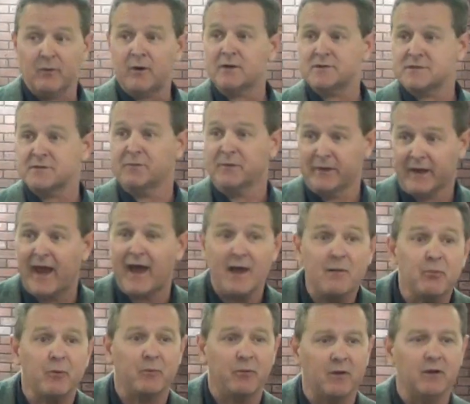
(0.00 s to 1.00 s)
Washington
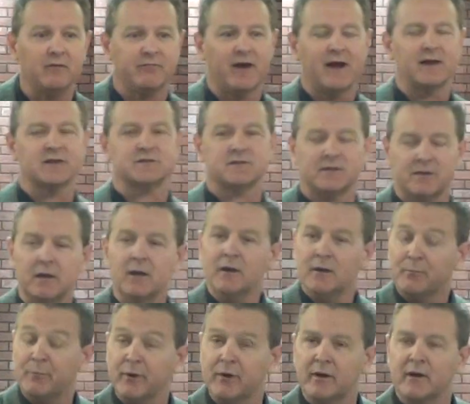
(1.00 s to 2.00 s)
capable of actually
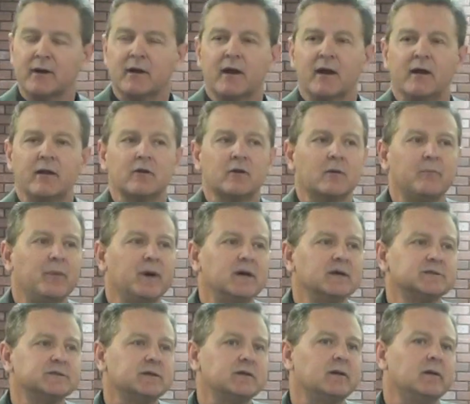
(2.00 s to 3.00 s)
putting together a
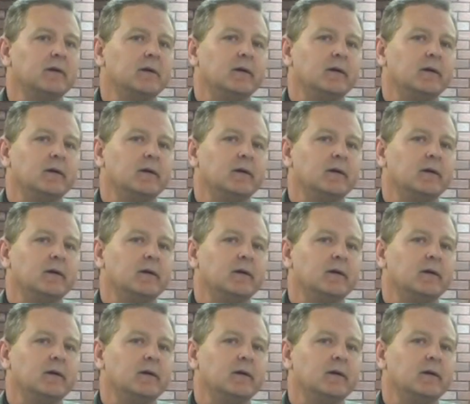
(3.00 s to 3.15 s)
budget.